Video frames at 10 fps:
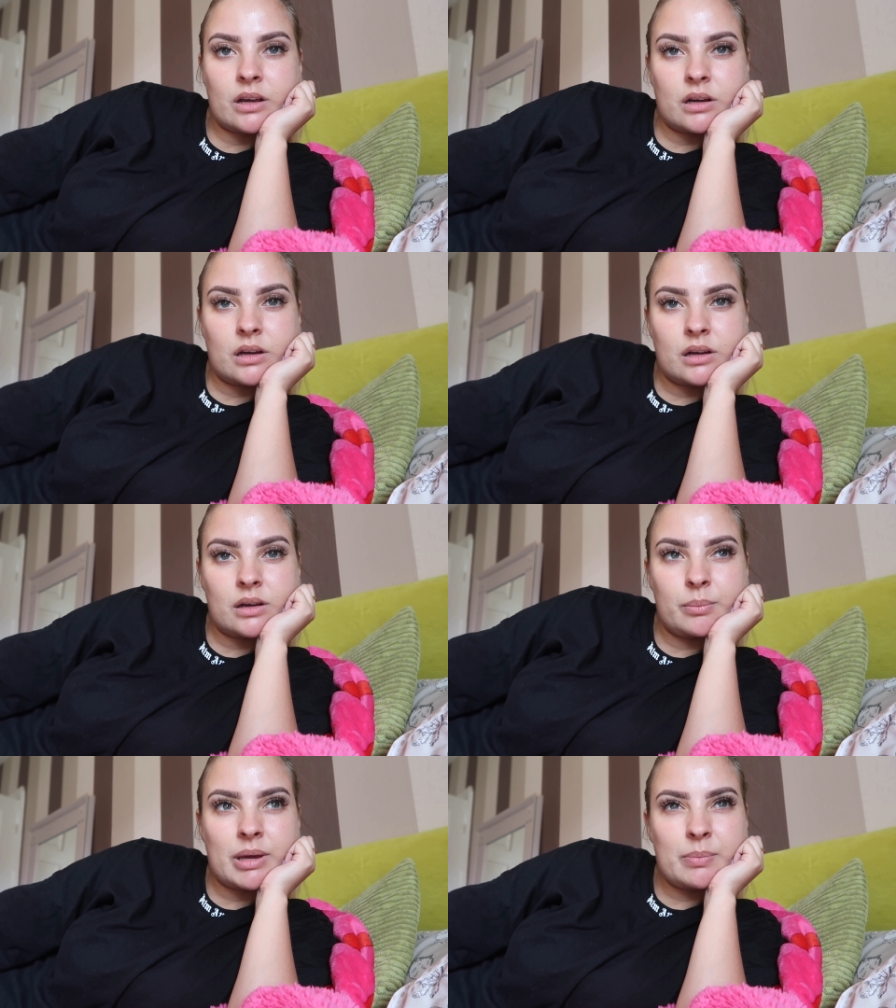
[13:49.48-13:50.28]
uh,
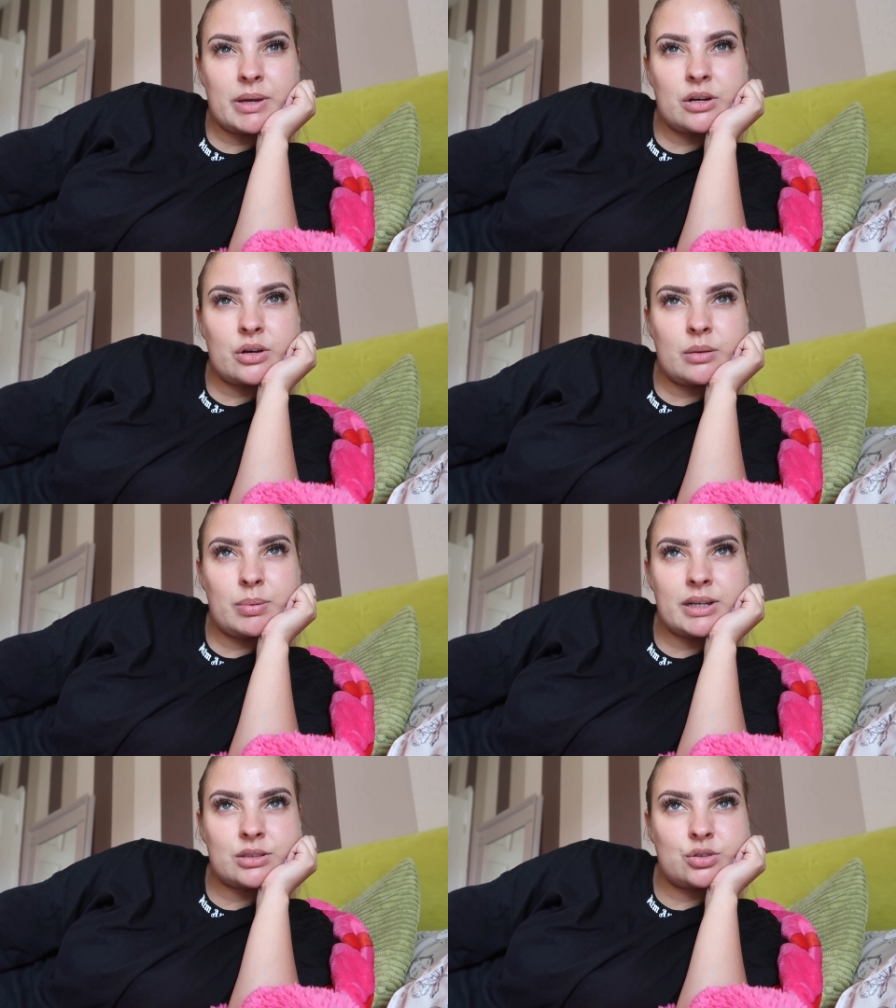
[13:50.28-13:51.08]
maybe an
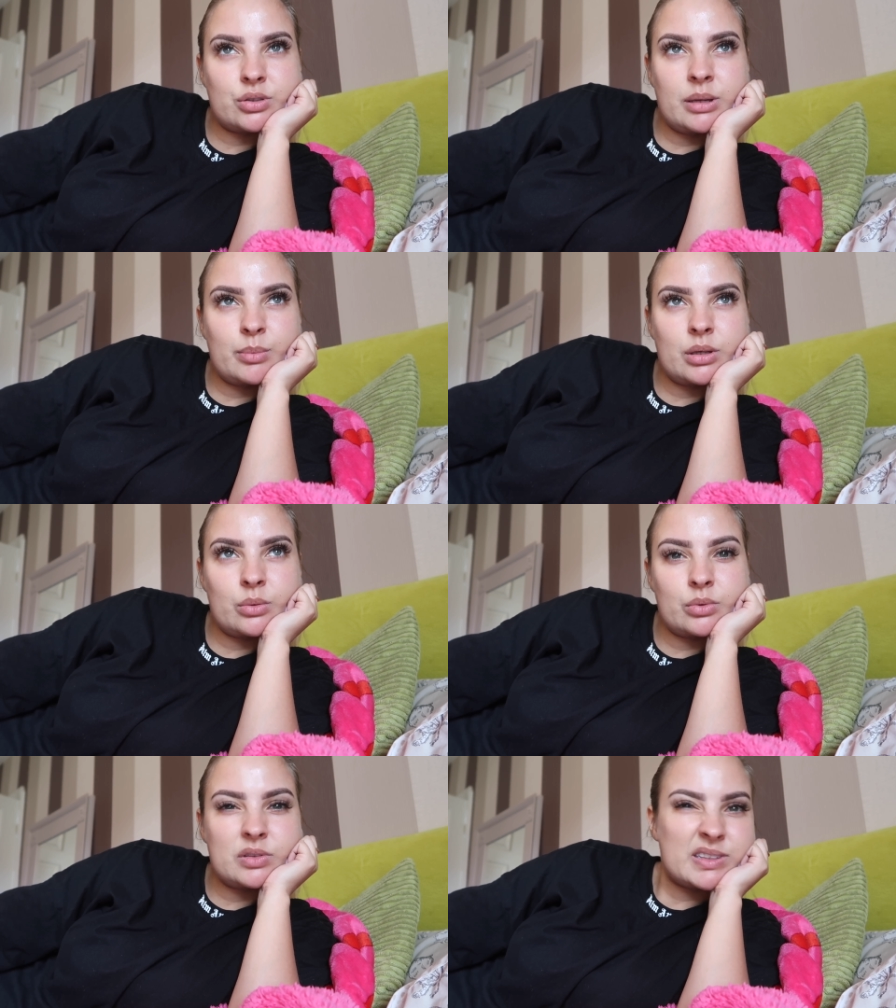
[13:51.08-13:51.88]
Olaplex
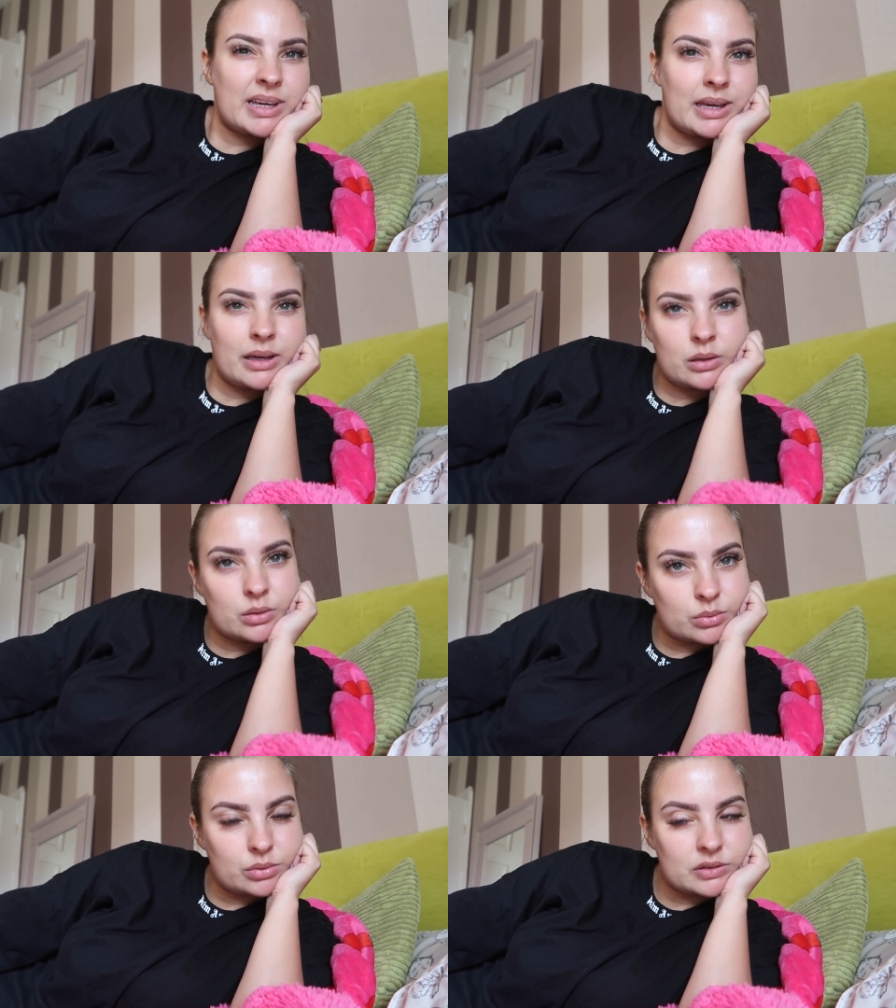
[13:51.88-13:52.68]
treatment, we'll see,
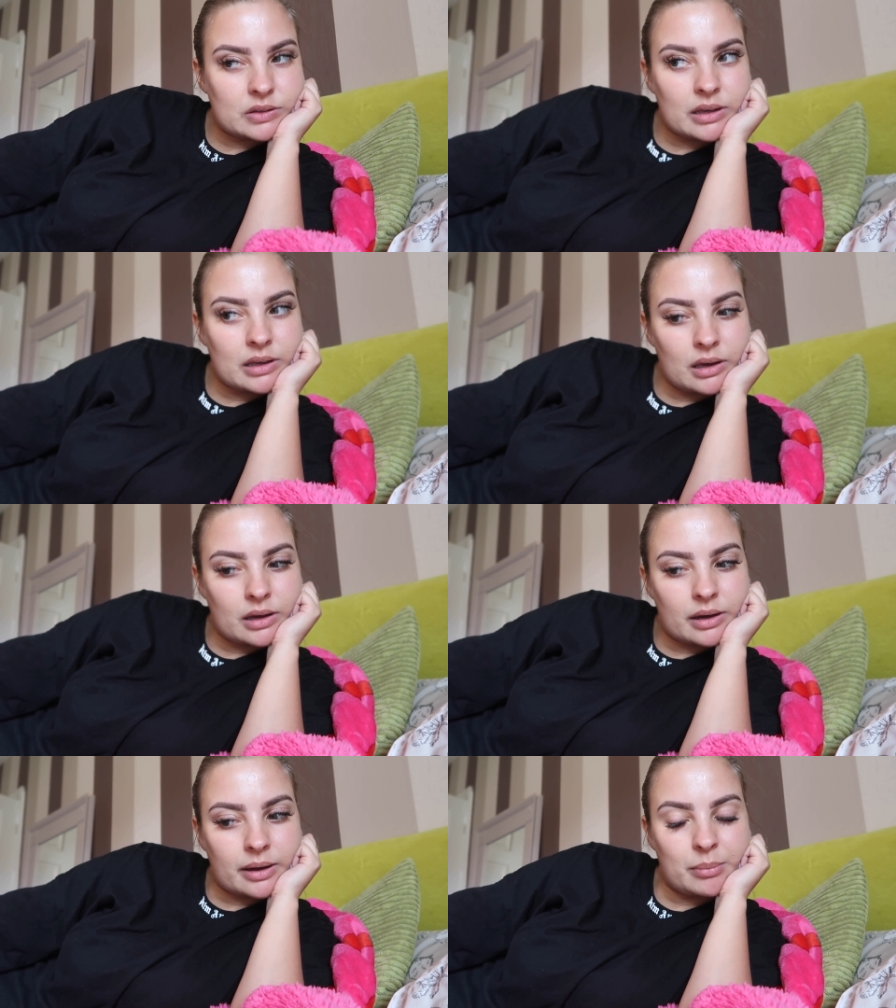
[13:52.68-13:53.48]
we'll see
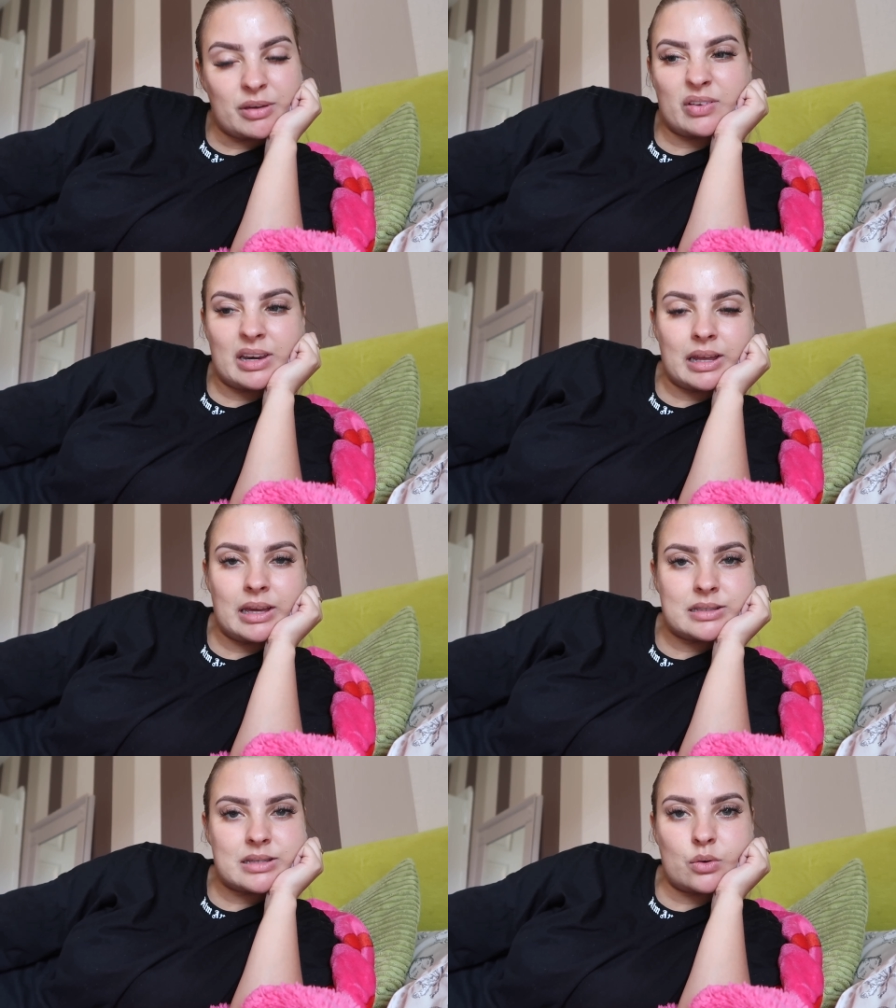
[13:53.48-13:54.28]
um, if it
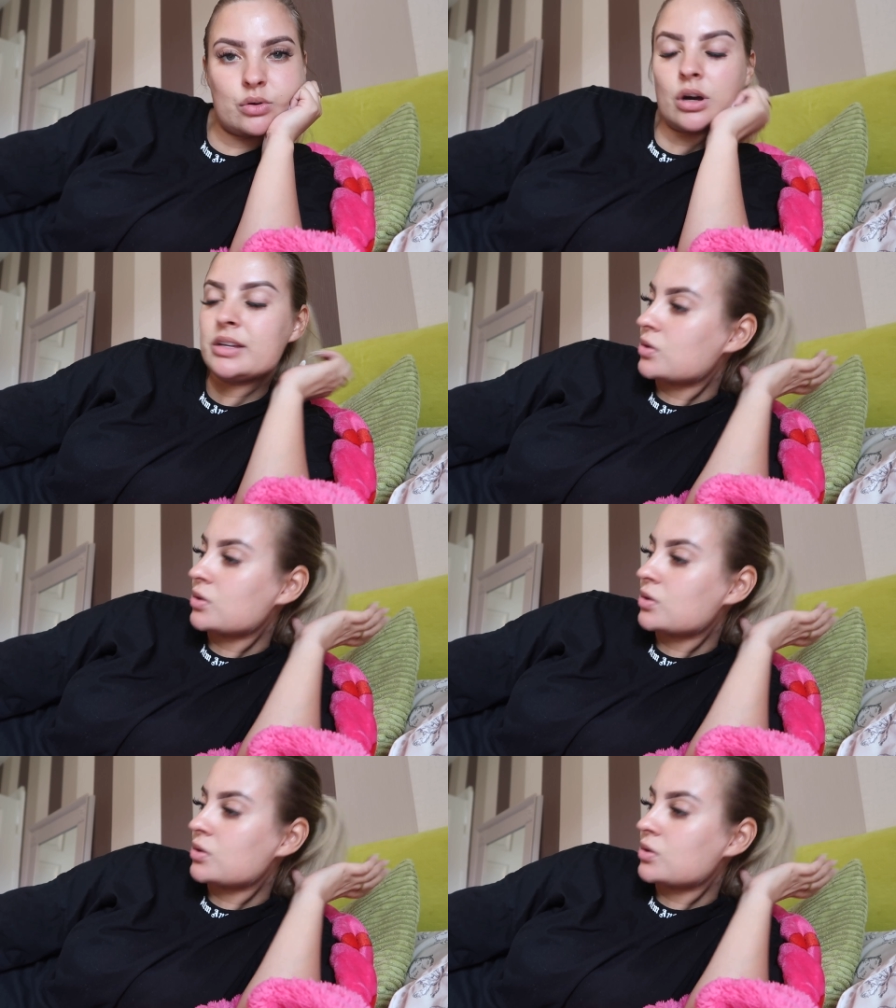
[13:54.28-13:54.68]
needs it or not.